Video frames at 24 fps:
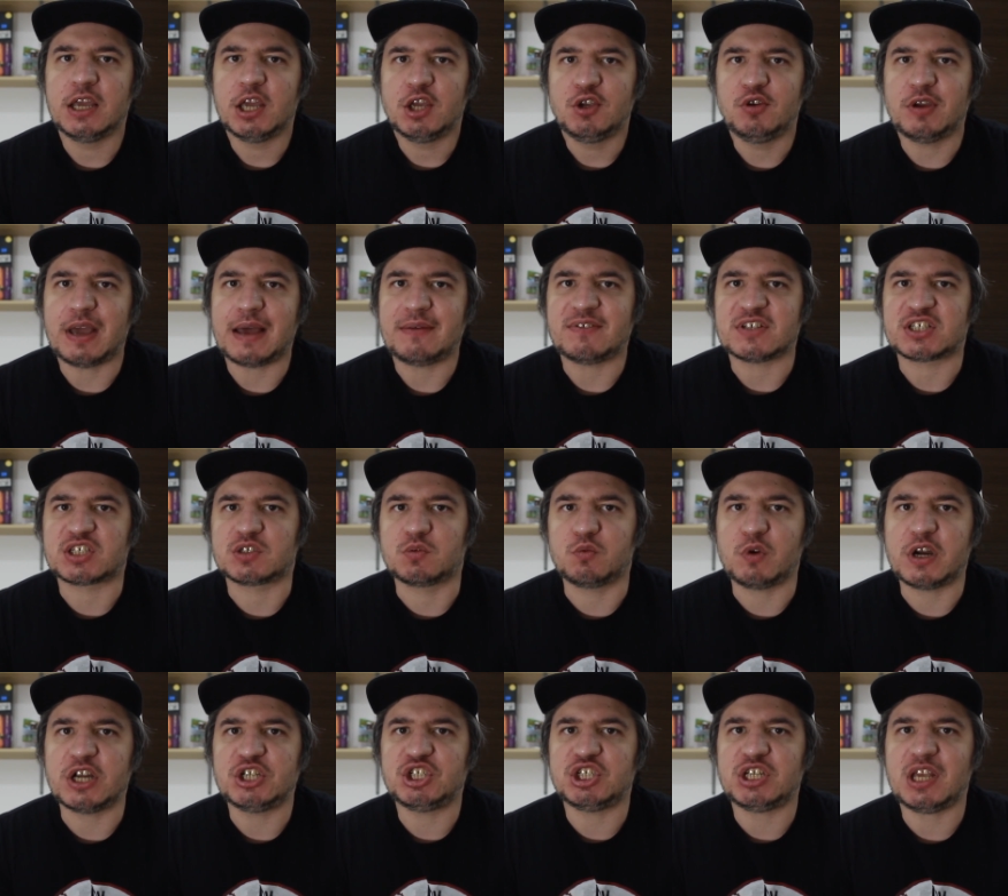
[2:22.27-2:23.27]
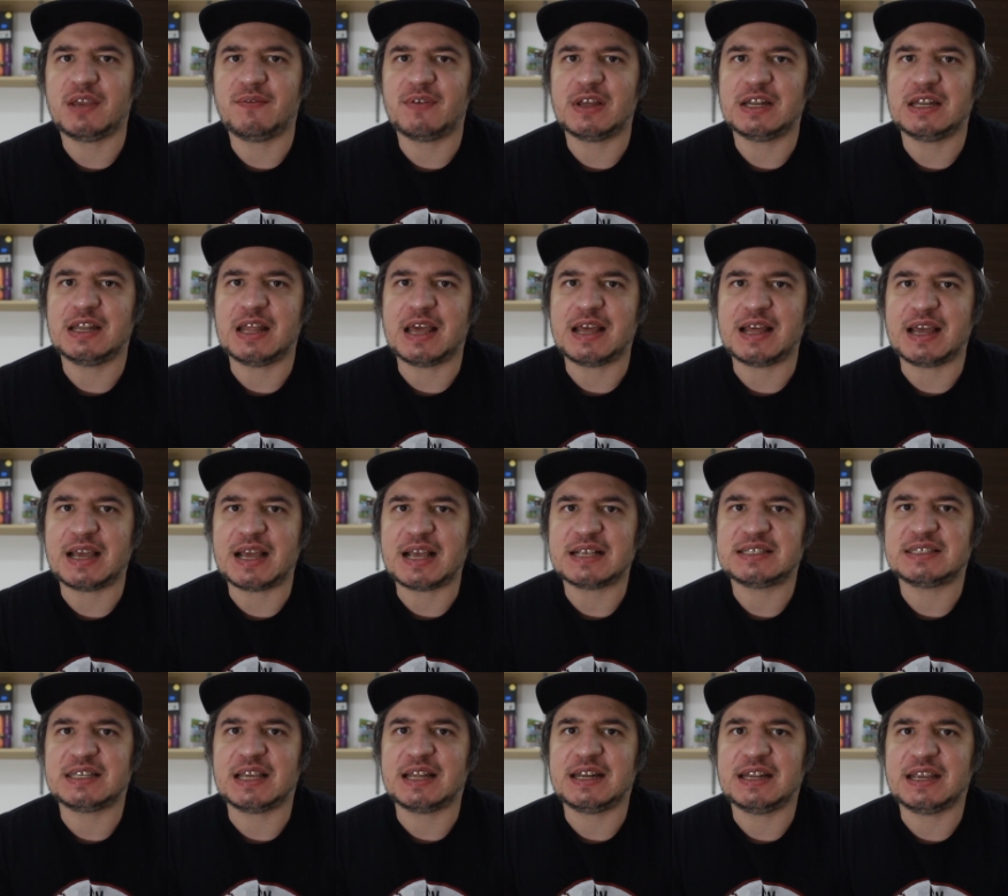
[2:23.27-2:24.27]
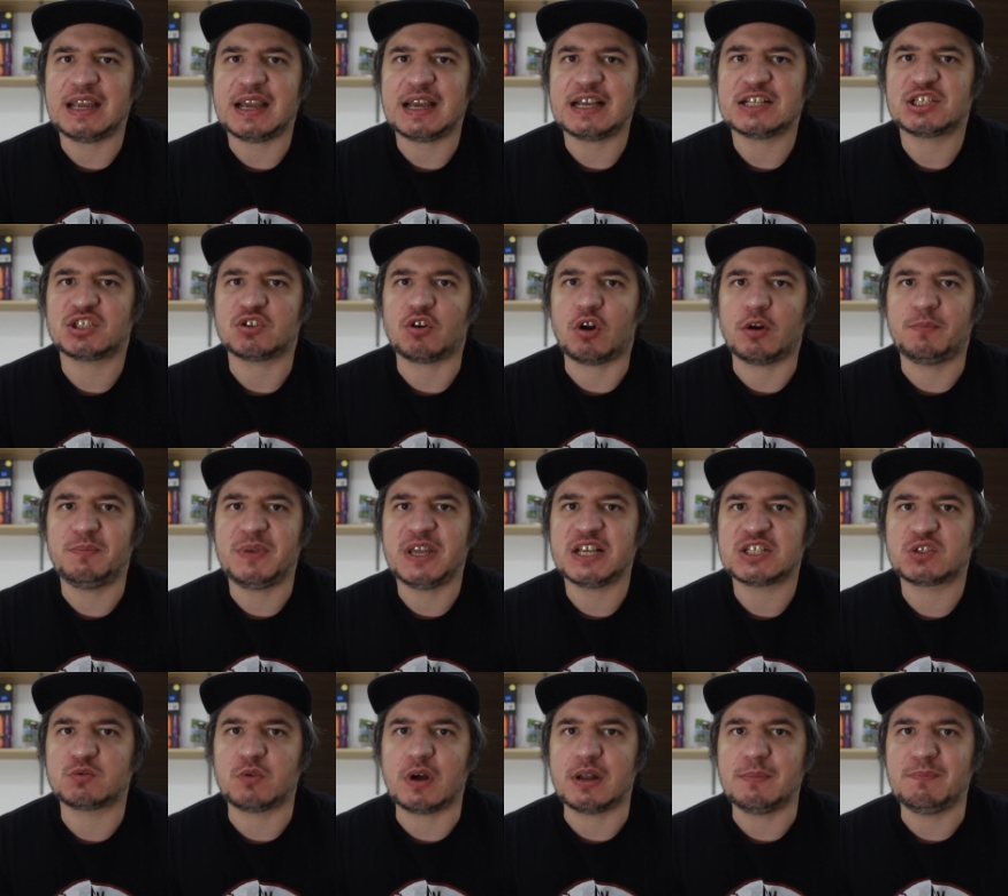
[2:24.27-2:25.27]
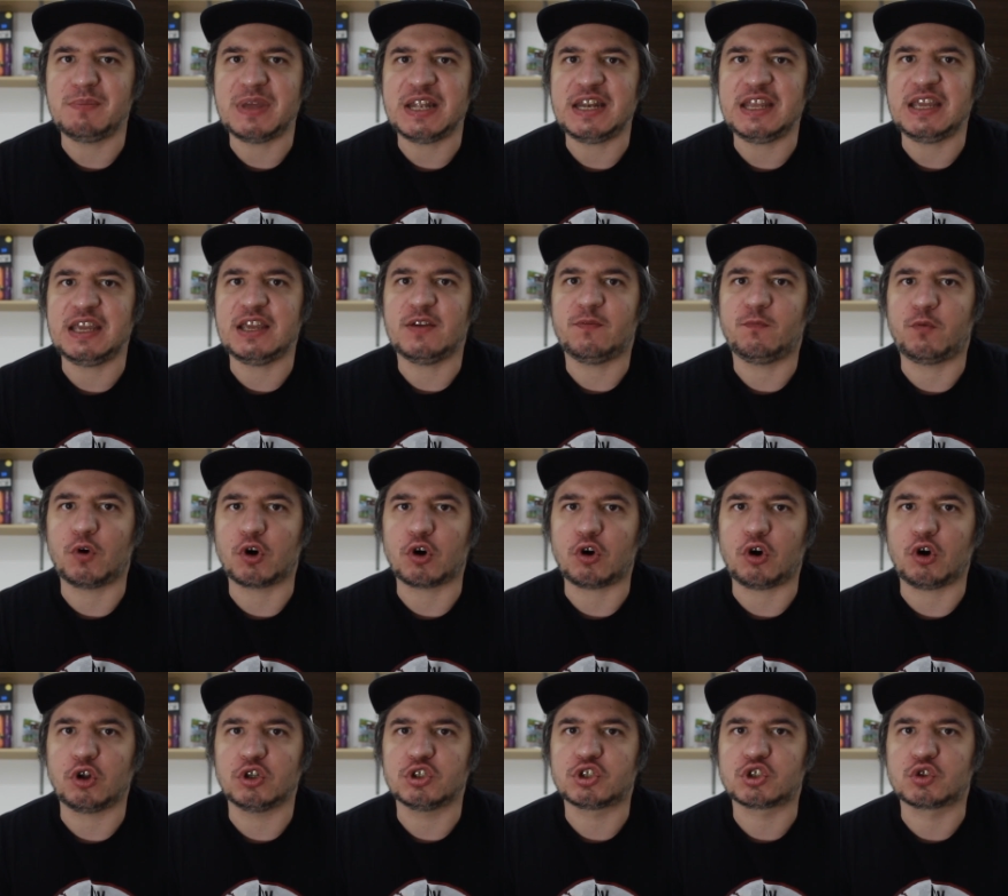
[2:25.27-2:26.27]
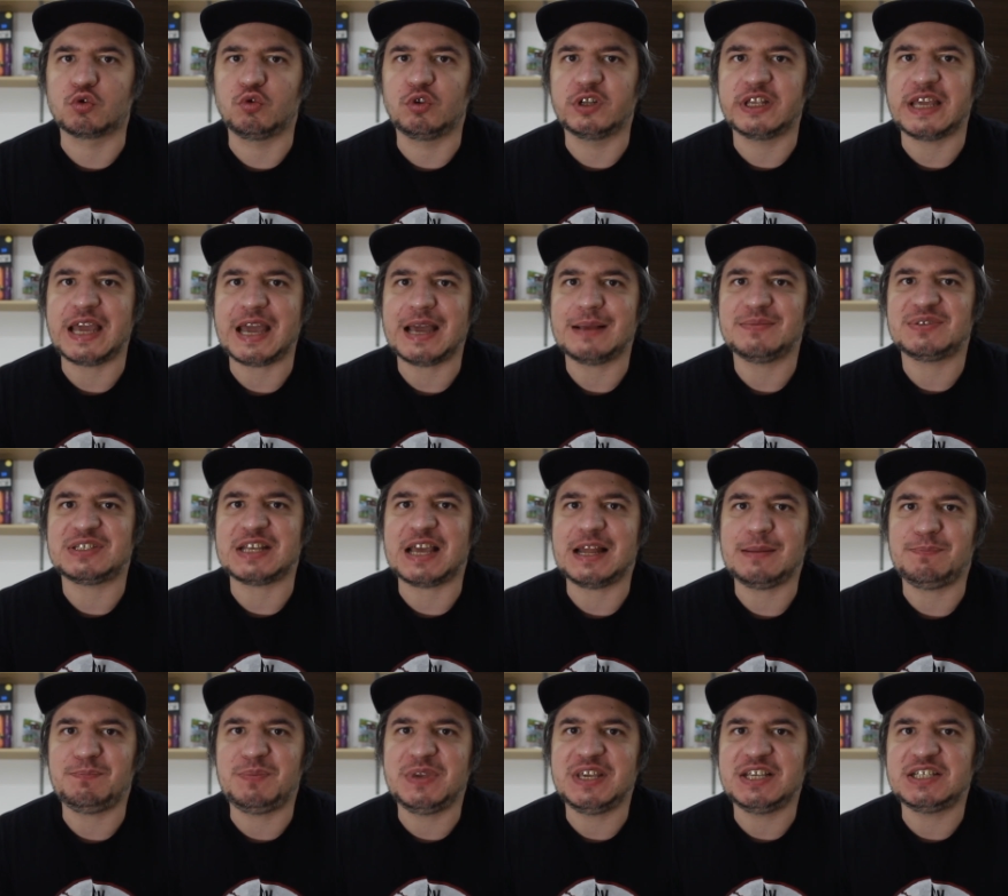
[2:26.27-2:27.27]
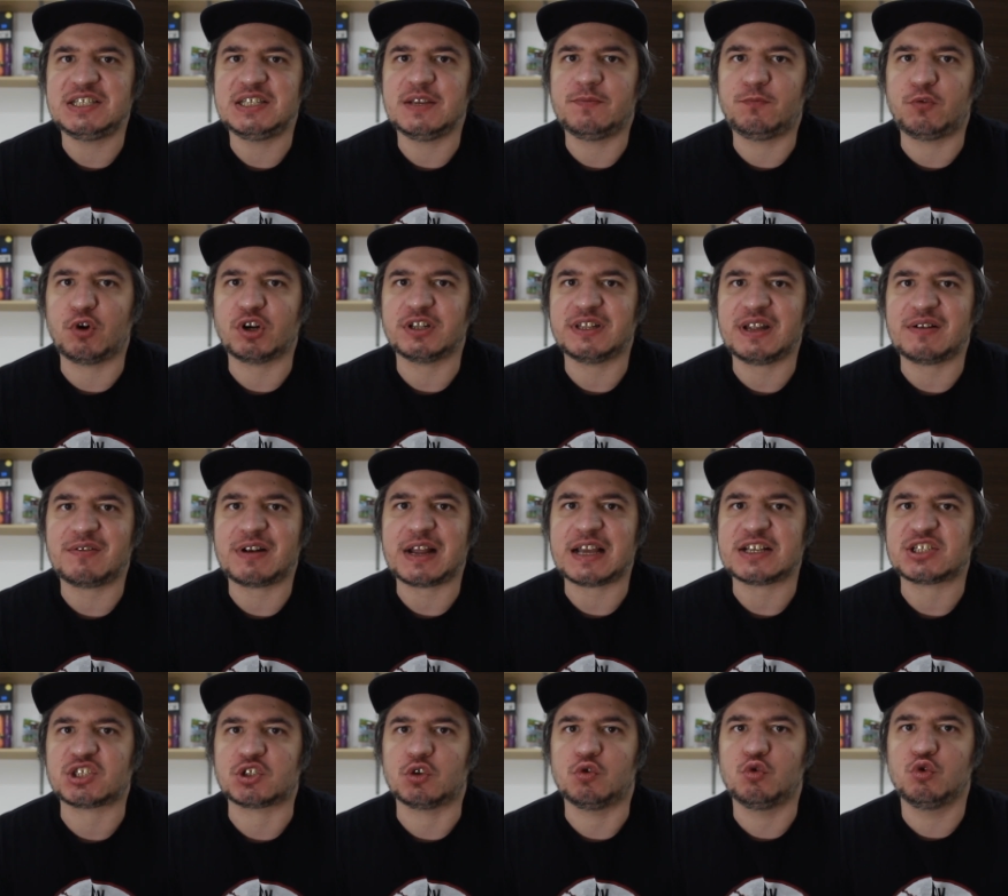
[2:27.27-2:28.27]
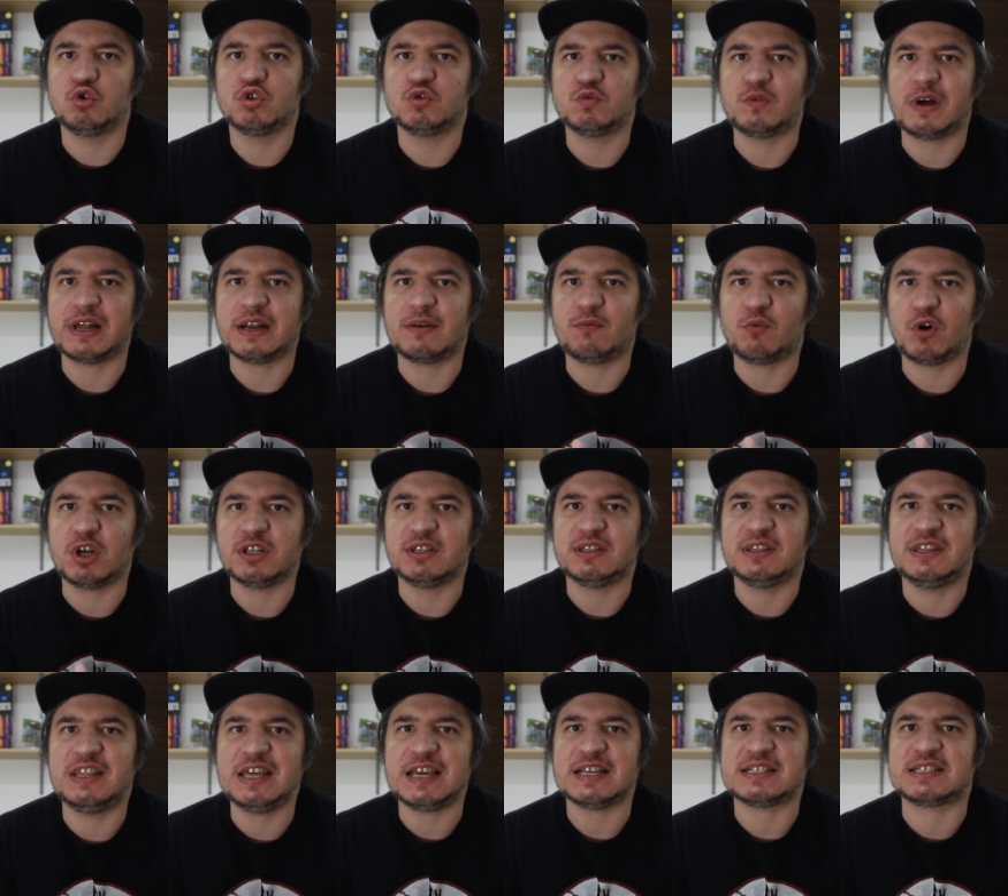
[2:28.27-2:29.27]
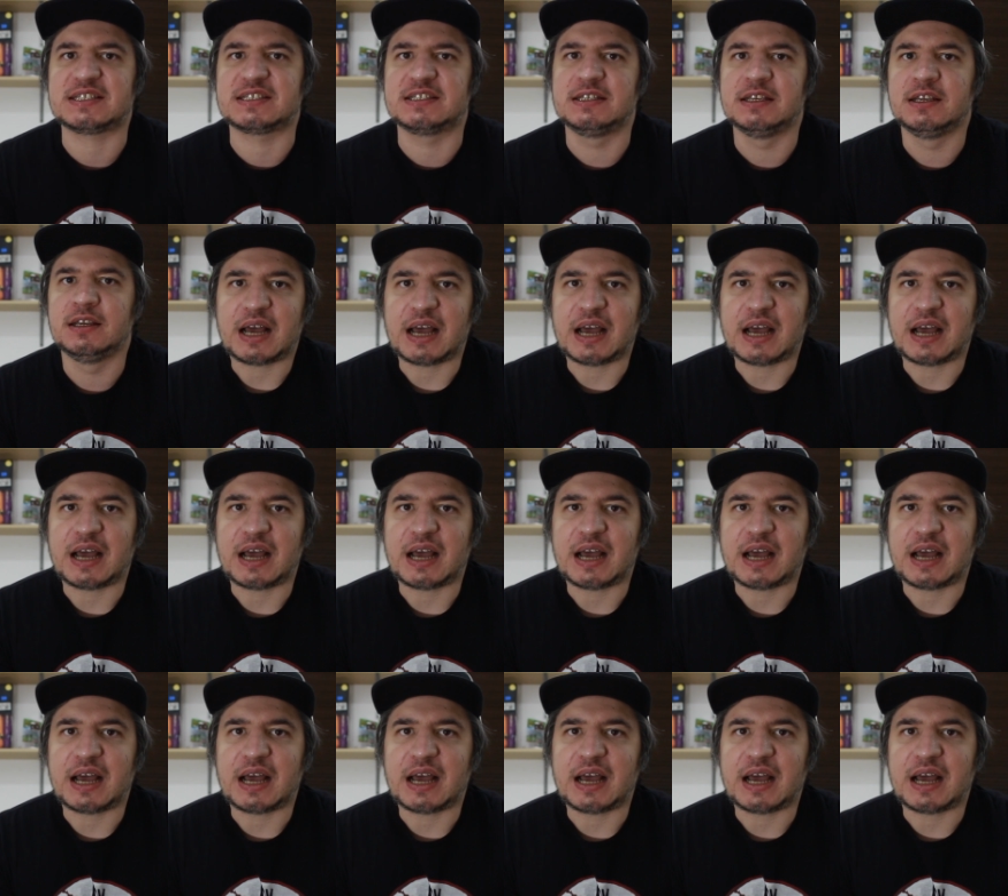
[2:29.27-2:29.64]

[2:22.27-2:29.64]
You have a Switch, even the SNES or PS1 Mini for old school games and PC for the rest. Who's gonna want this?